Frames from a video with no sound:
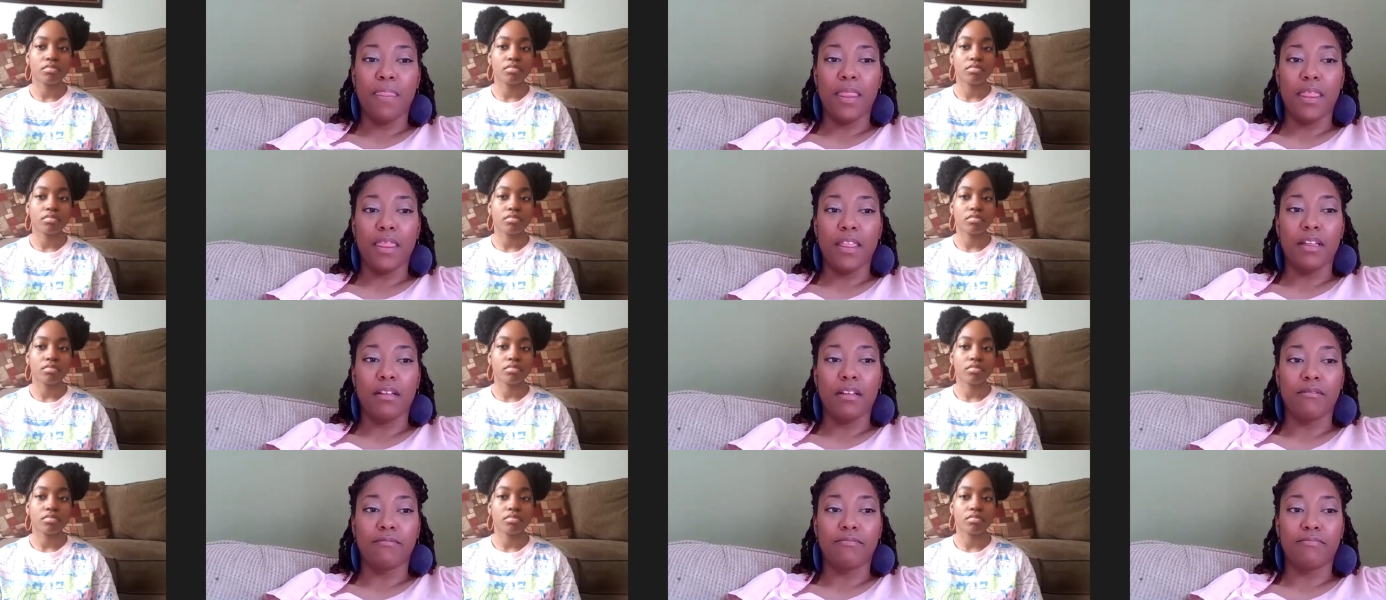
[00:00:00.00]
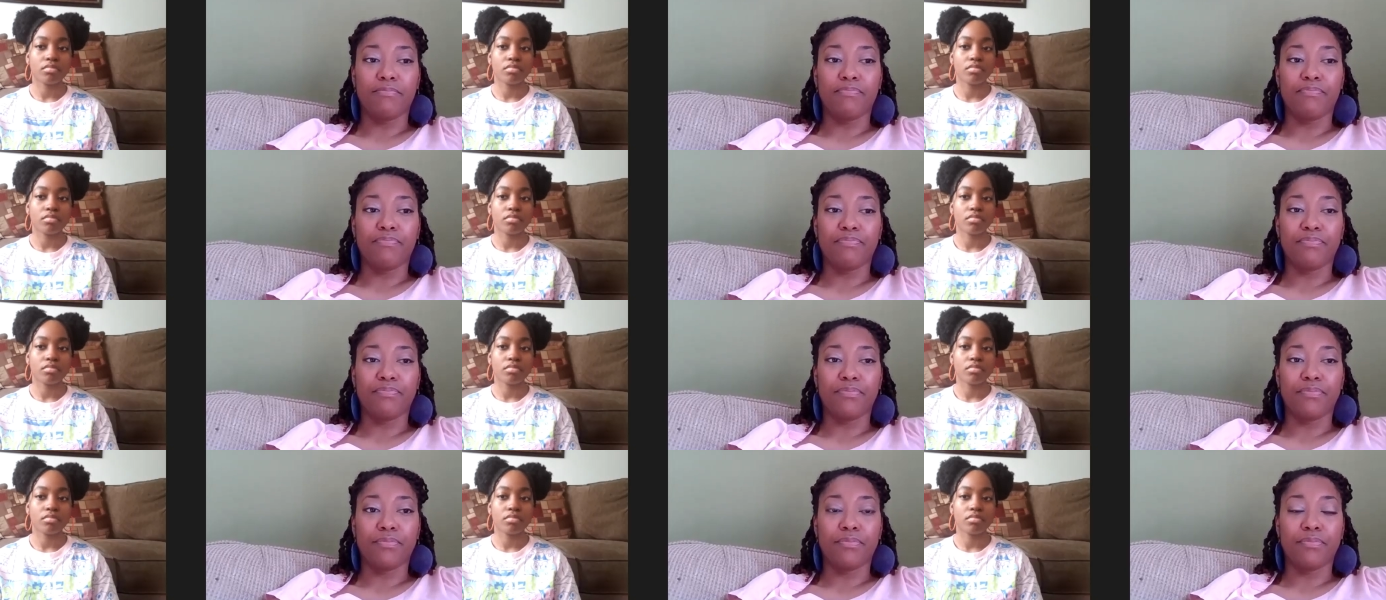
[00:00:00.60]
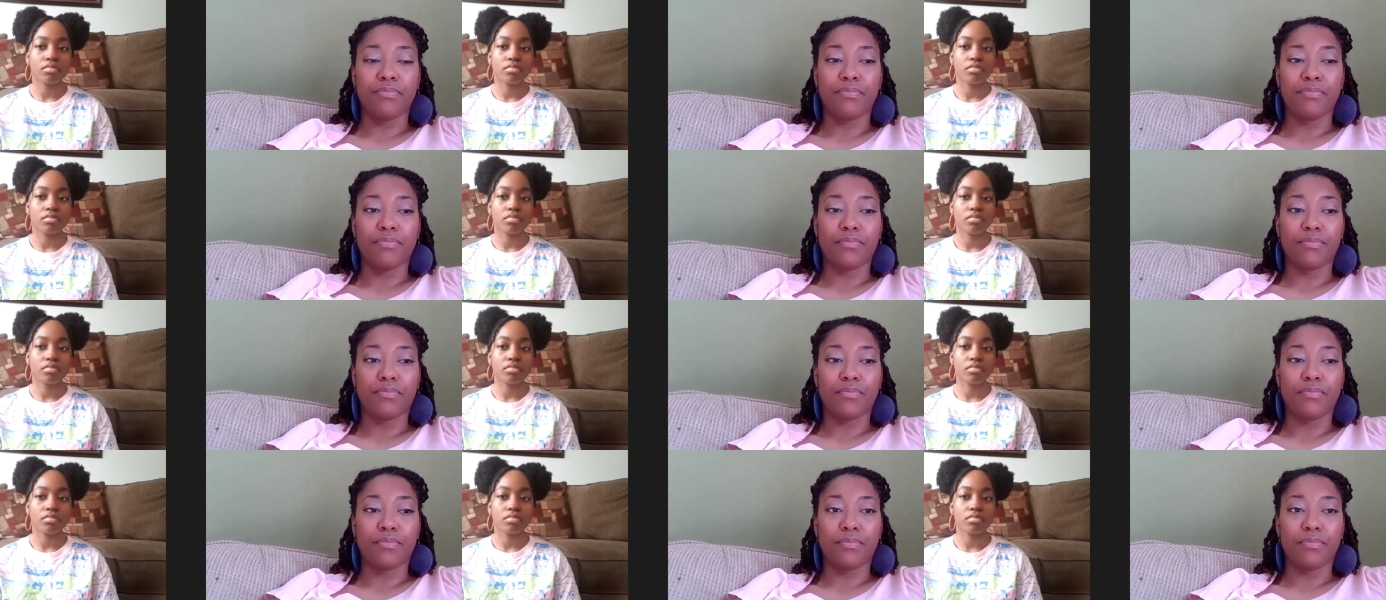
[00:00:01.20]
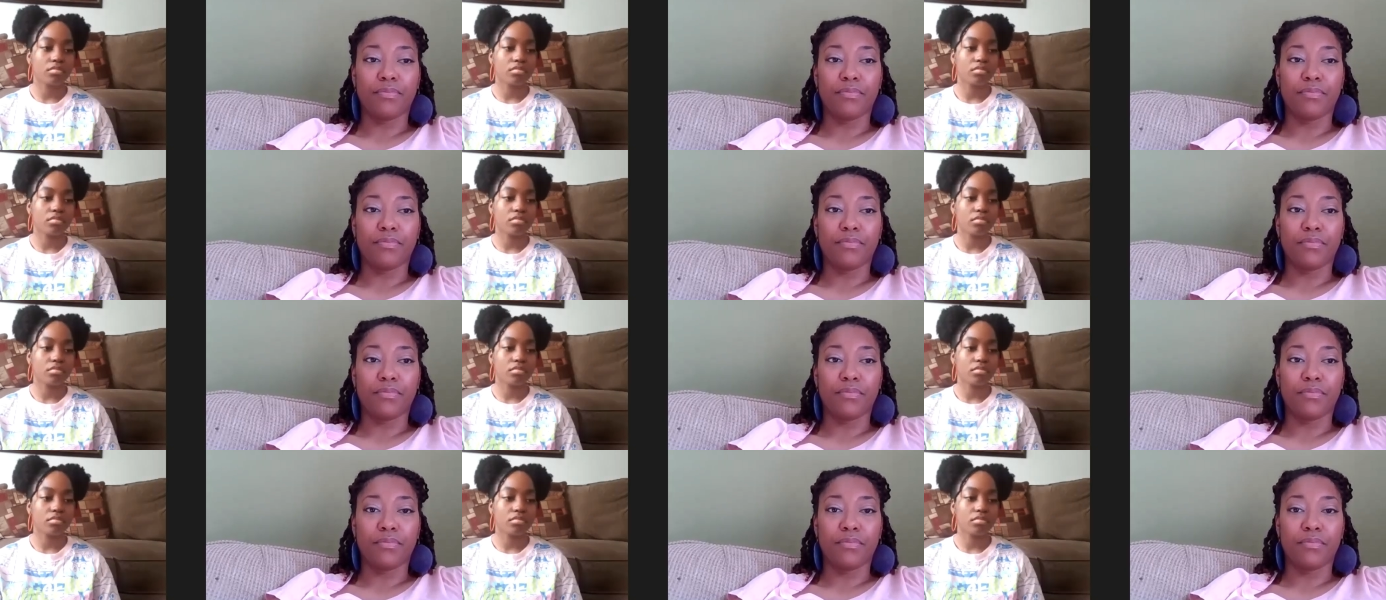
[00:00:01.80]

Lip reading: No one is speaking in this clip.